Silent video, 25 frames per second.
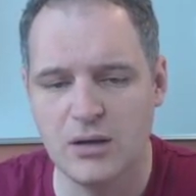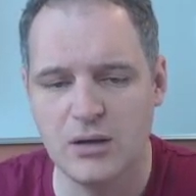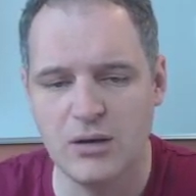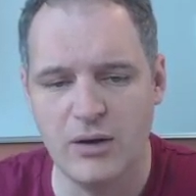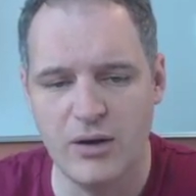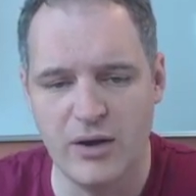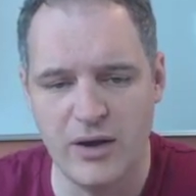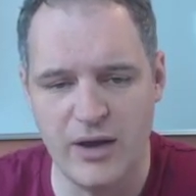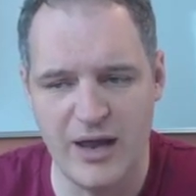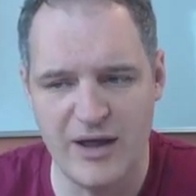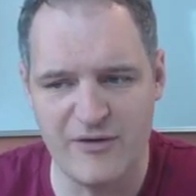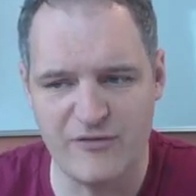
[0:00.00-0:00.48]

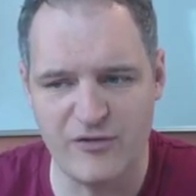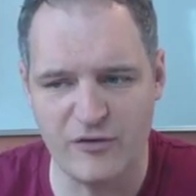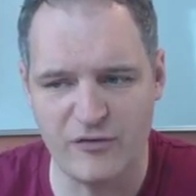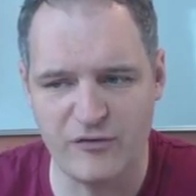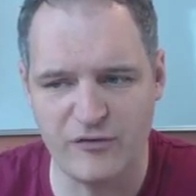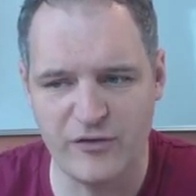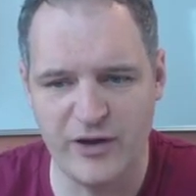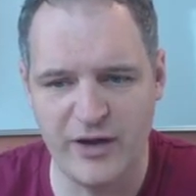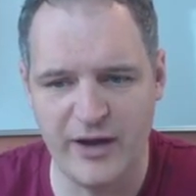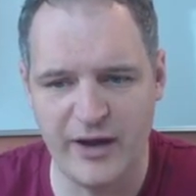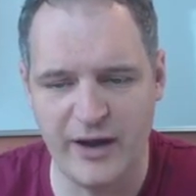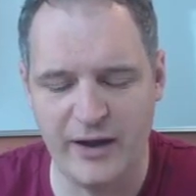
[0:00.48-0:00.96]
Never
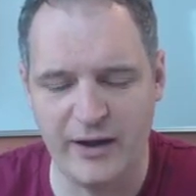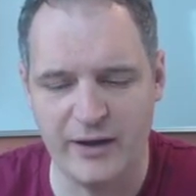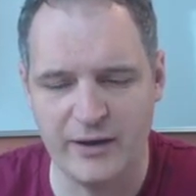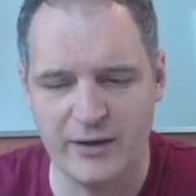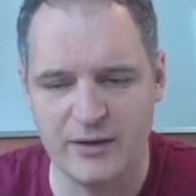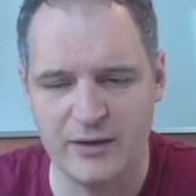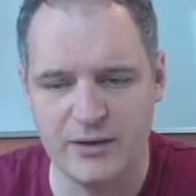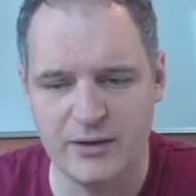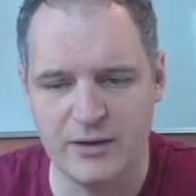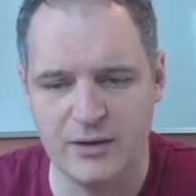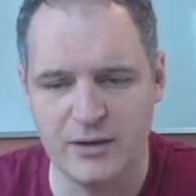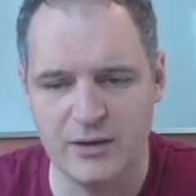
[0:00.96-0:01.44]
fear.
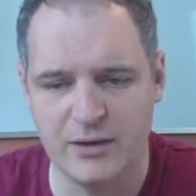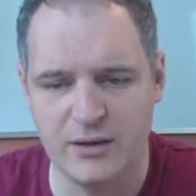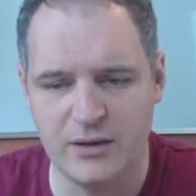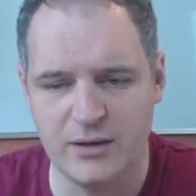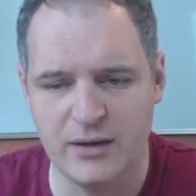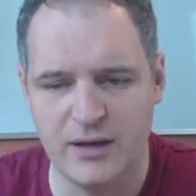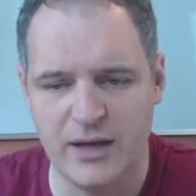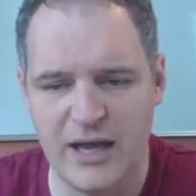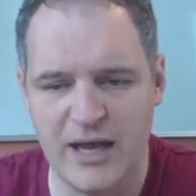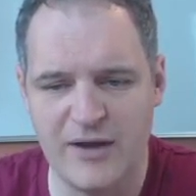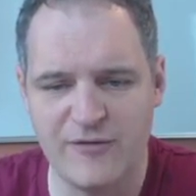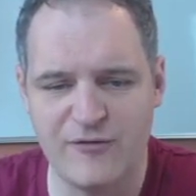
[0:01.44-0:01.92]

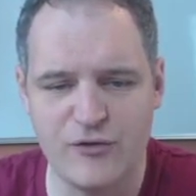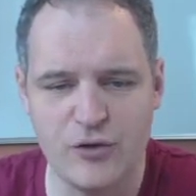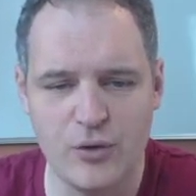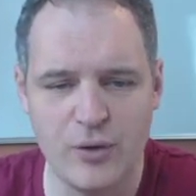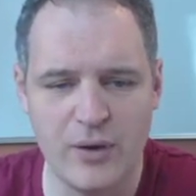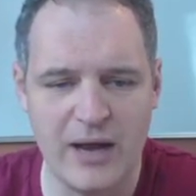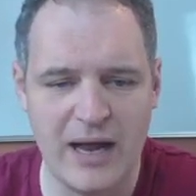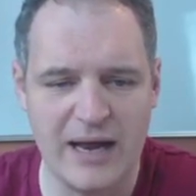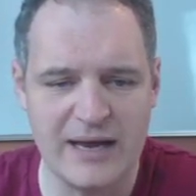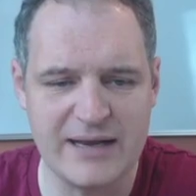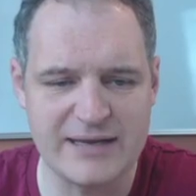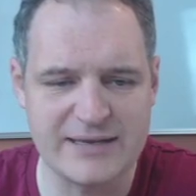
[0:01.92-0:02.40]
If you
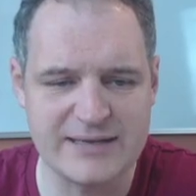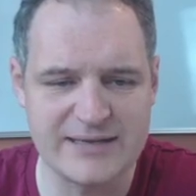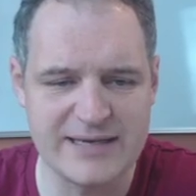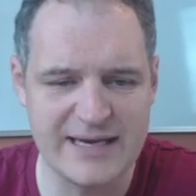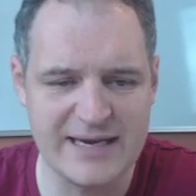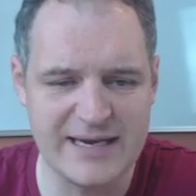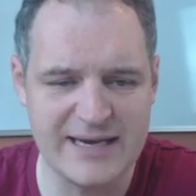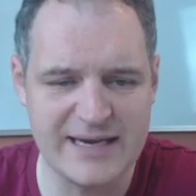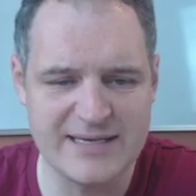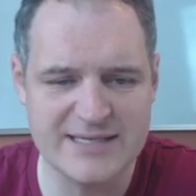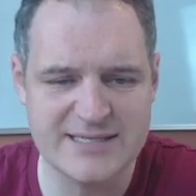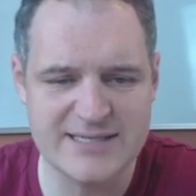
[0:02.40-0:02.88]

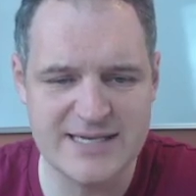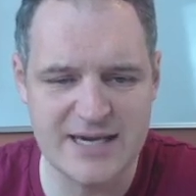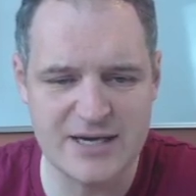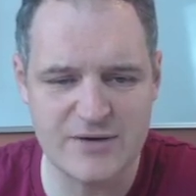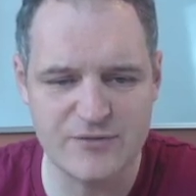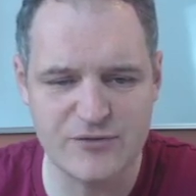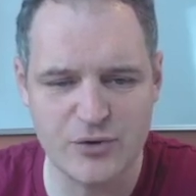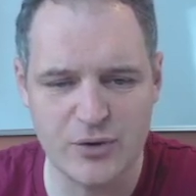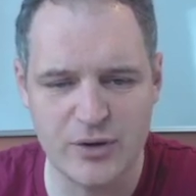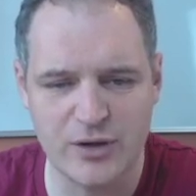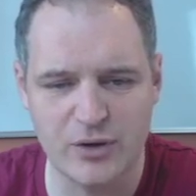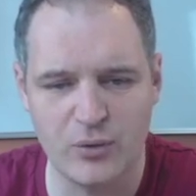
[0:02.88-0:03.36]
need, instead of
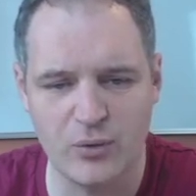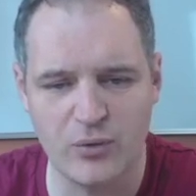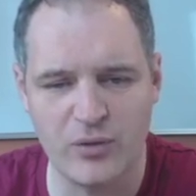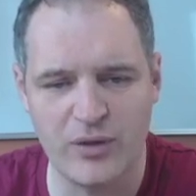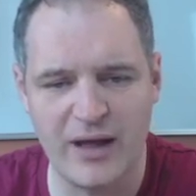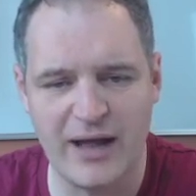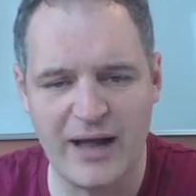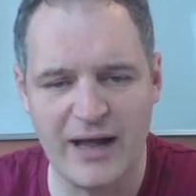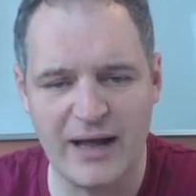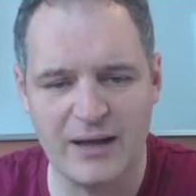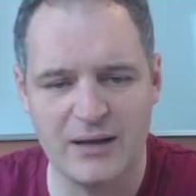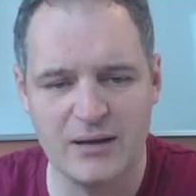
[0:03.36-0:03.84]
doing all
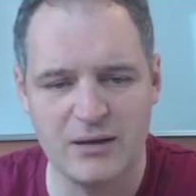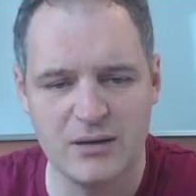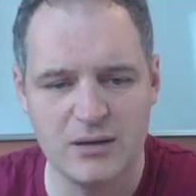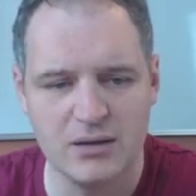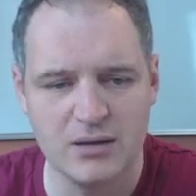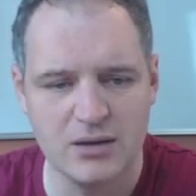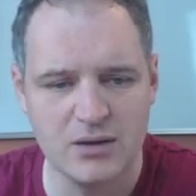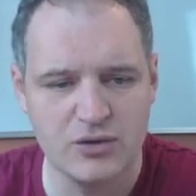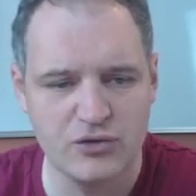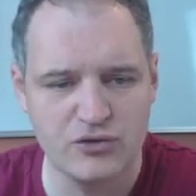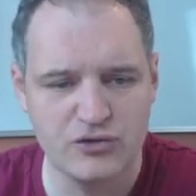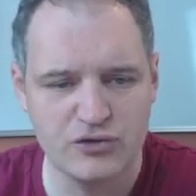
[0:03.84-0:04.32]
that,
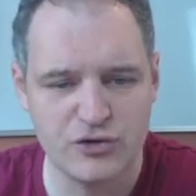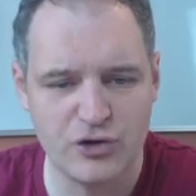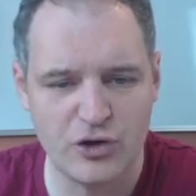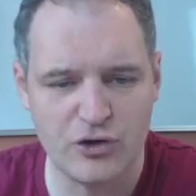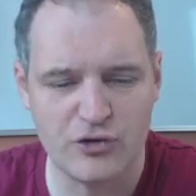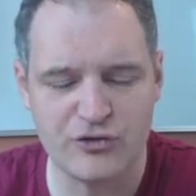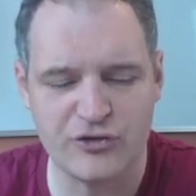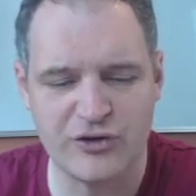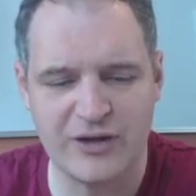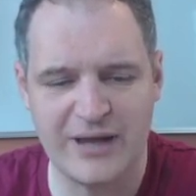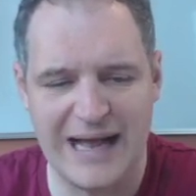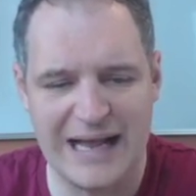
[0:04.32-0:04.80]

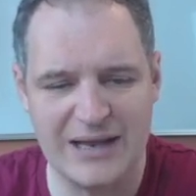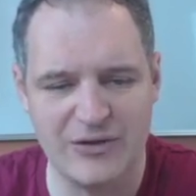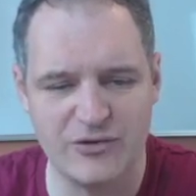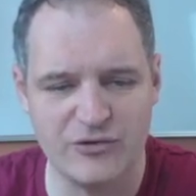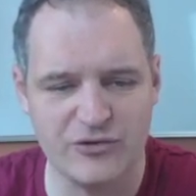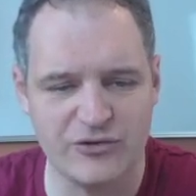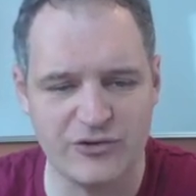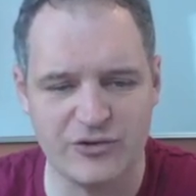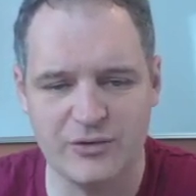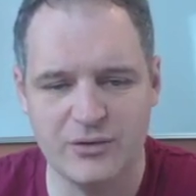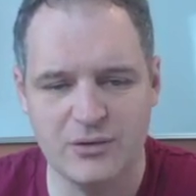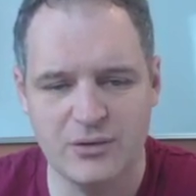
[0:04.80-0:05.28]
just
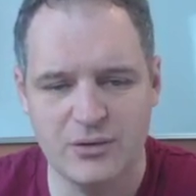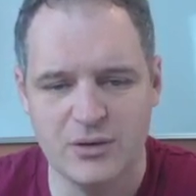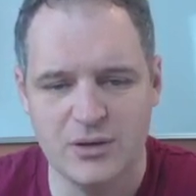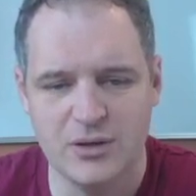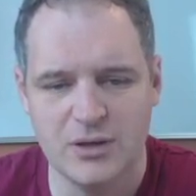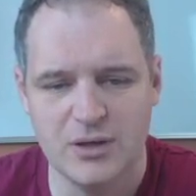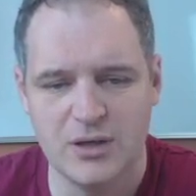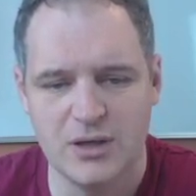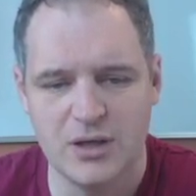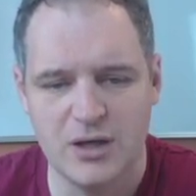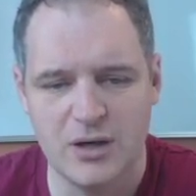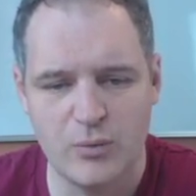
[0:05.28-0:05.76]
cancel.
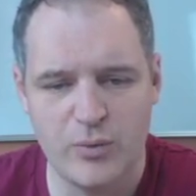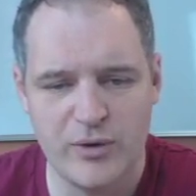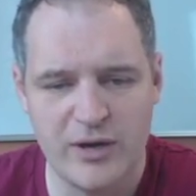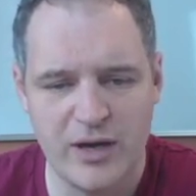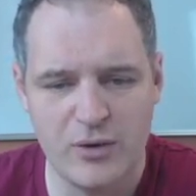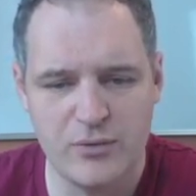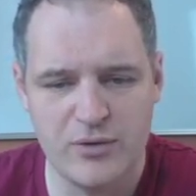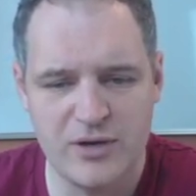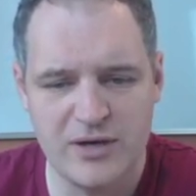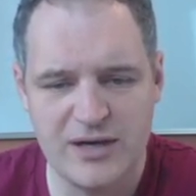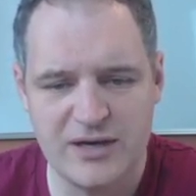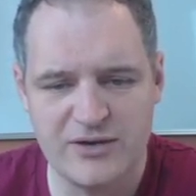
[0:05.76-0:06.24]
We
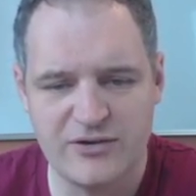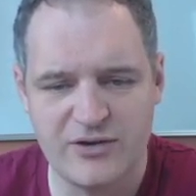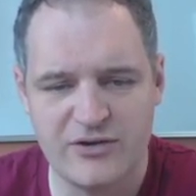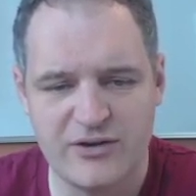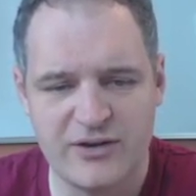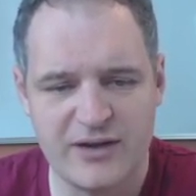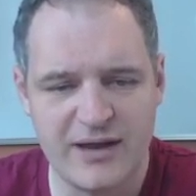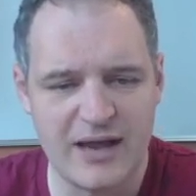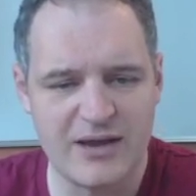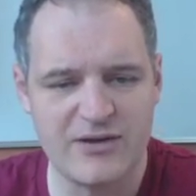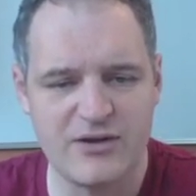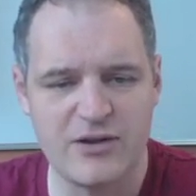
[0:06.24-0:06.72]
only need to
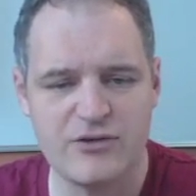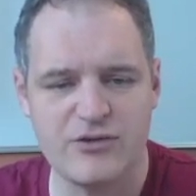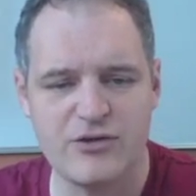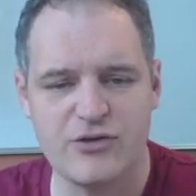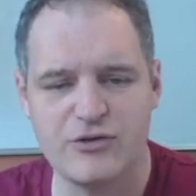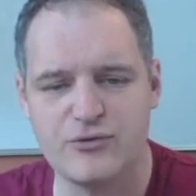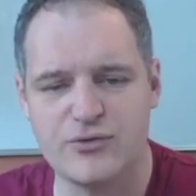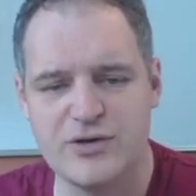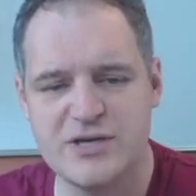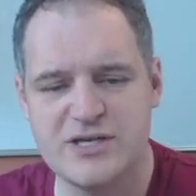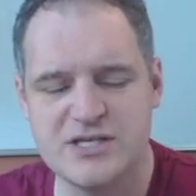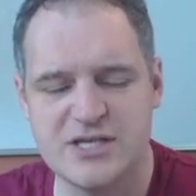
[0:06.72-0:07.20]
get to
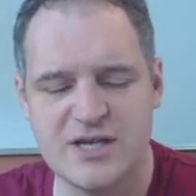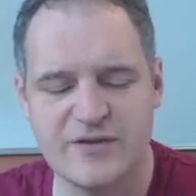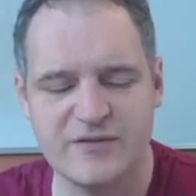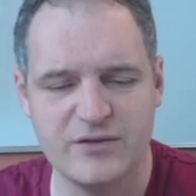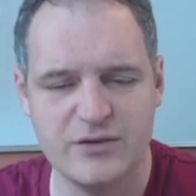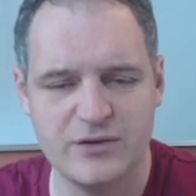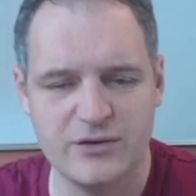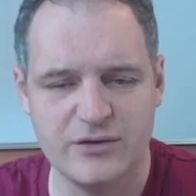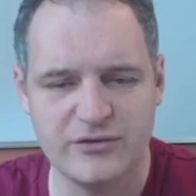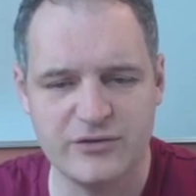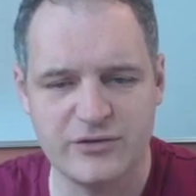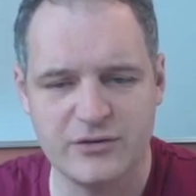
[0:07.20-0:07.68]

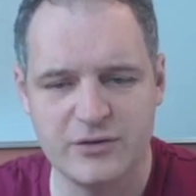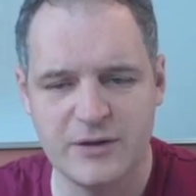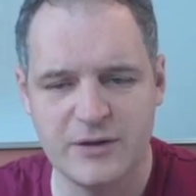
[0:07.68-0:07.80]
3/7.